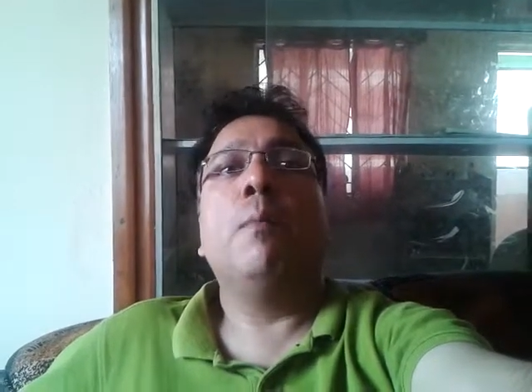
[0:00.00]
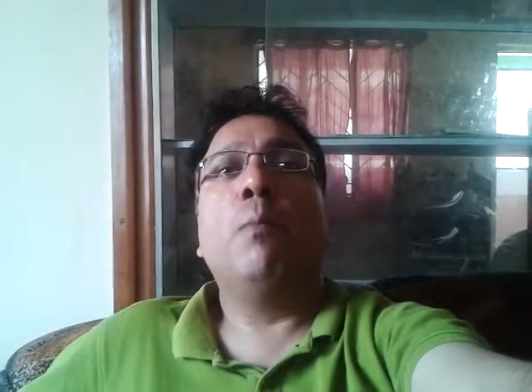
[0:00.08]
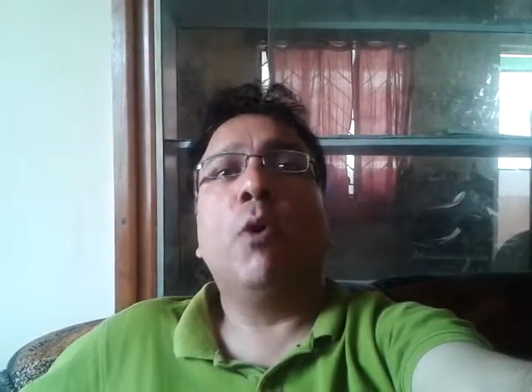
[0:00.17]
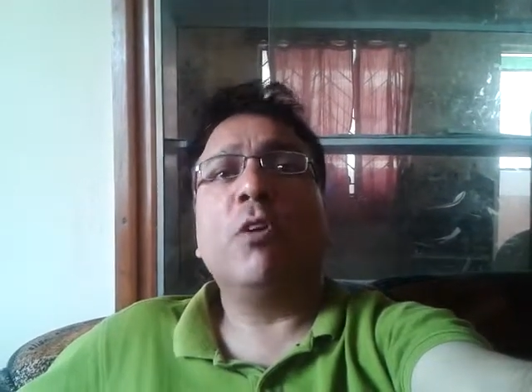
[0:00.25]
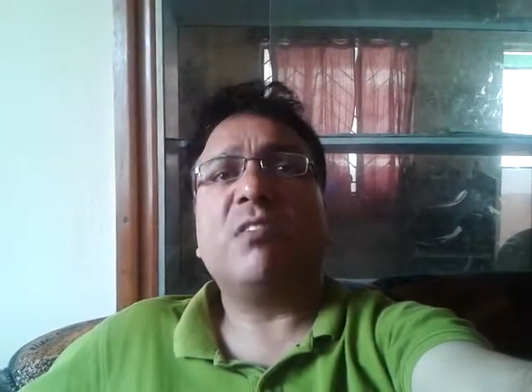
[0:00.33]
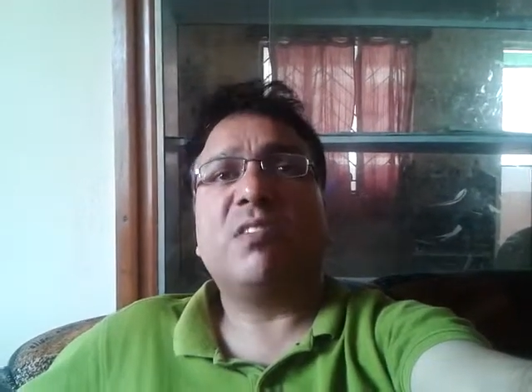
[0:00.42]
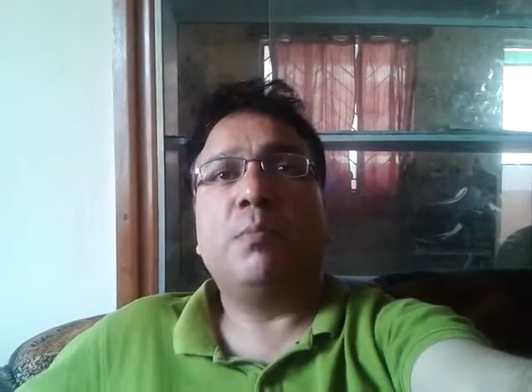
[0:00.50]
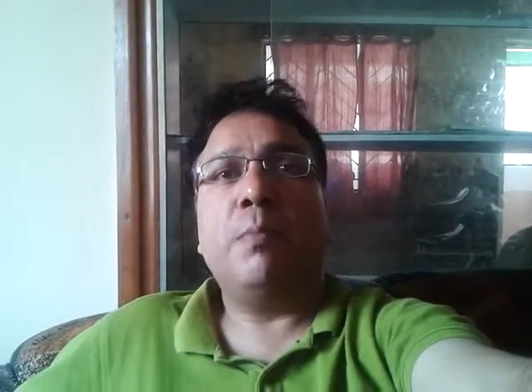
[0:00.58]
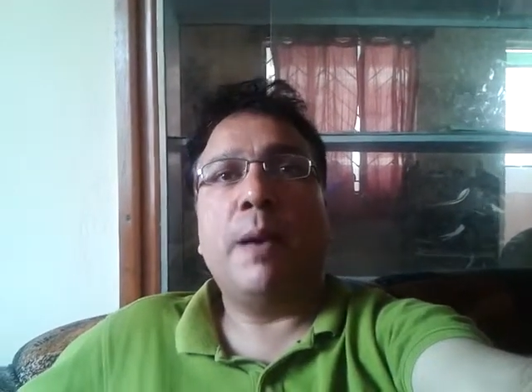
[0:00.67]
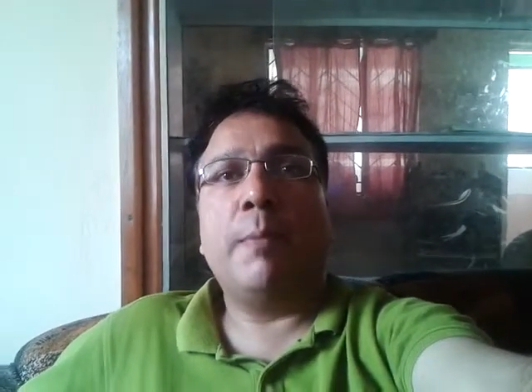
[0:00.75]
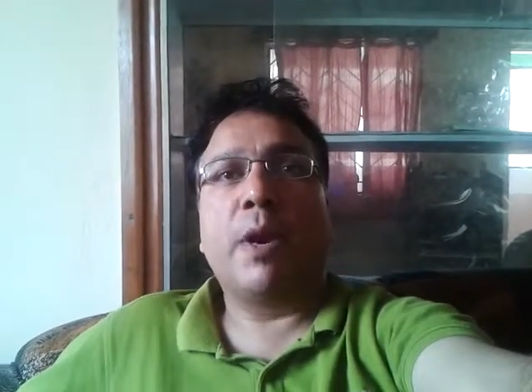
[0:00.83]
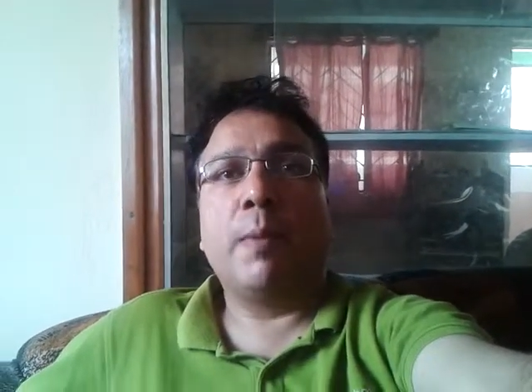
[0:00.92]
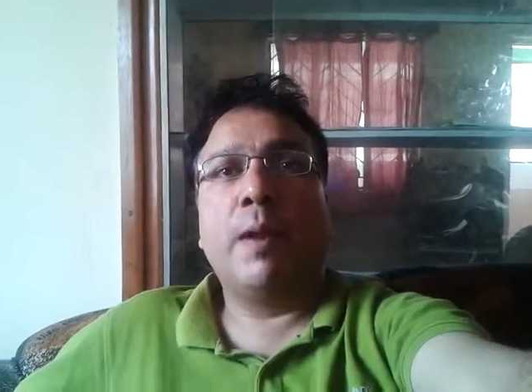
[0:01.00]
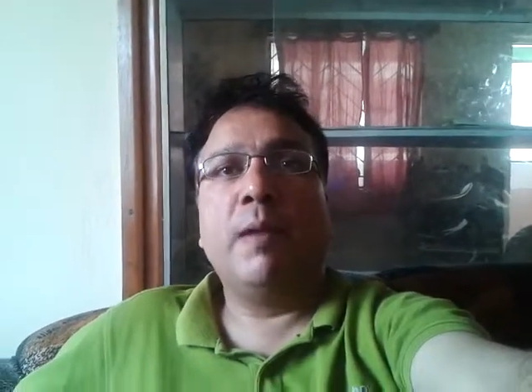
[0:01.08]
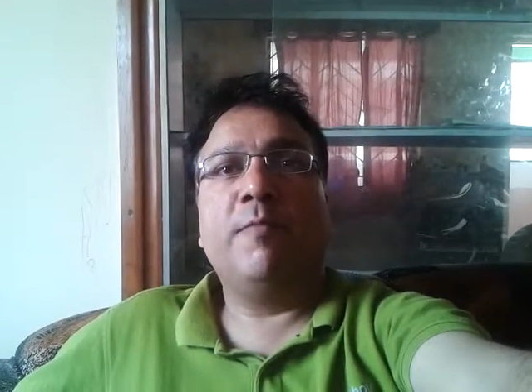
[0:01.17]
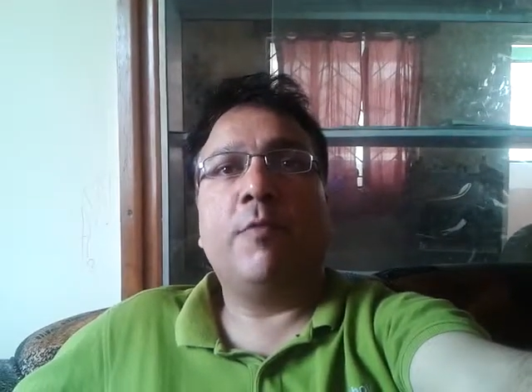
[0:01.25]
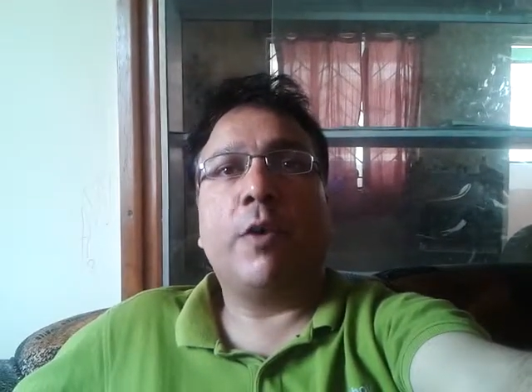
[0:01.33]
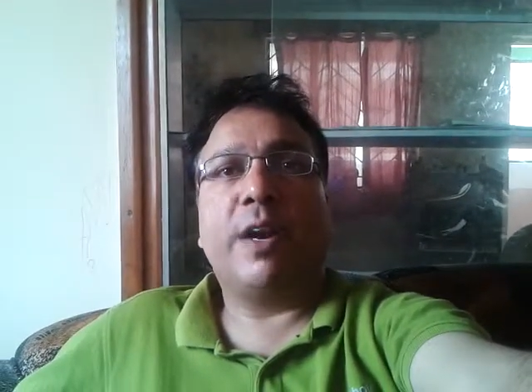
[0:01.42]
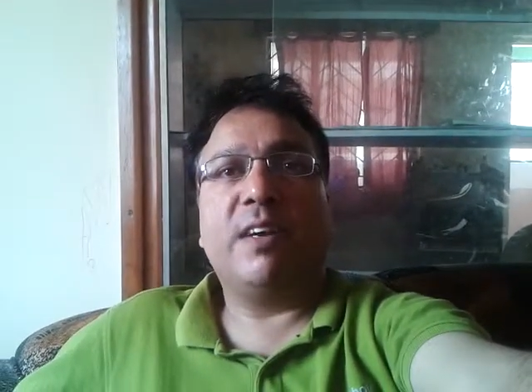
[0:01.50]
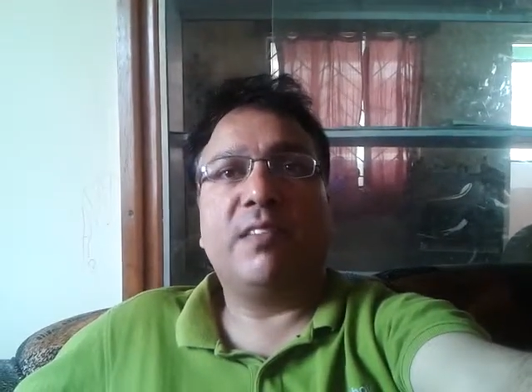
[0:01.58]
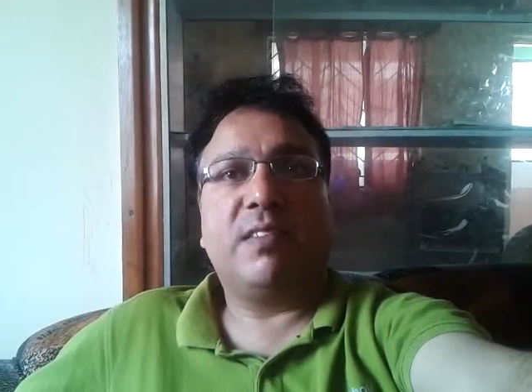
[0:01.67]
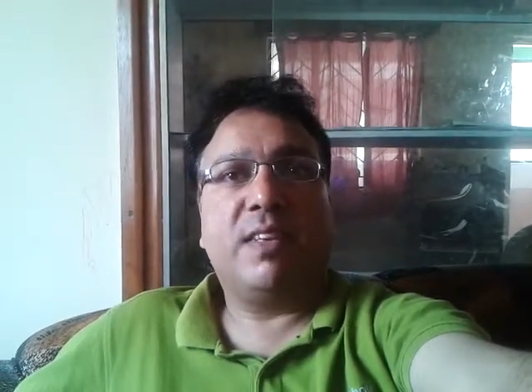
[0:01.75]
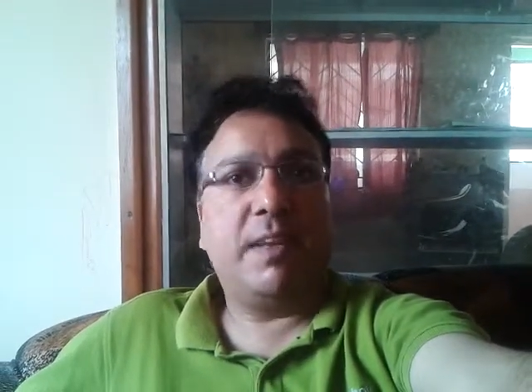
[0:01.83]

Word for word: most memorable for its